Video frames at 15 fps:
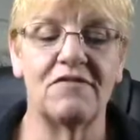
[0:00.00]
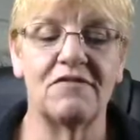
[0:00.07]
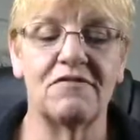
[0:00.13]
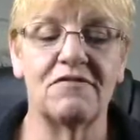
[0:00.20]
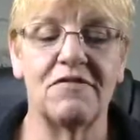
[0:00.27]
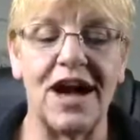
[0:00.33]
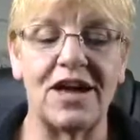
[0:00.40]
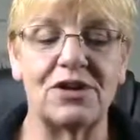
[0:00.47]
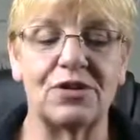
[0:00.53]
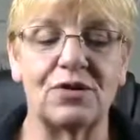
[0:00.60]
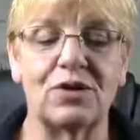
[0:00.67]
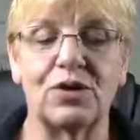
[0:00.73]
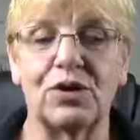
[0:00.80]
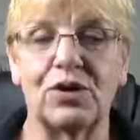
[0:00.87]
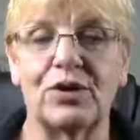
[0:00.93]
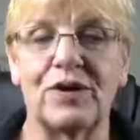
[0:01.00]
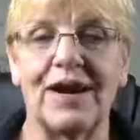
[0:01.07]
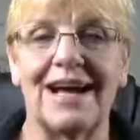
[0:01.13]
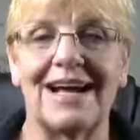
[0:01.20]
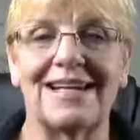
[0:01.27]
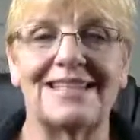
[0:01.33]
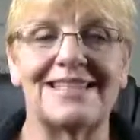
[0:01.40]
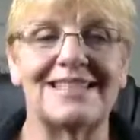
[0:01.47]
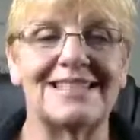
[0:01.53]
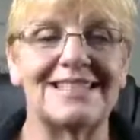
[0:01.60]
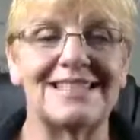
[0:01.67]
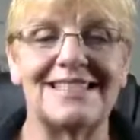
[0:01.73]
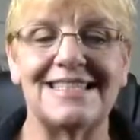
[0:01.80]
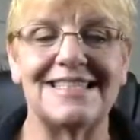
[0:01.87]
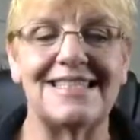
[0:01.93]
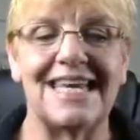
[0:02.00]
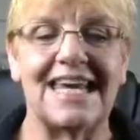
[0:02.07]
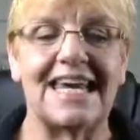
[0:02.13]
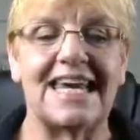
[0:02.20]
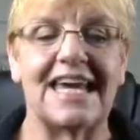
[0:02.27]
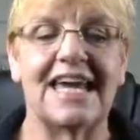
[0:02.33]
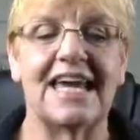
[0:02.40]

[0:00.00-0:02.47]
Vinyl chlorides, zinc.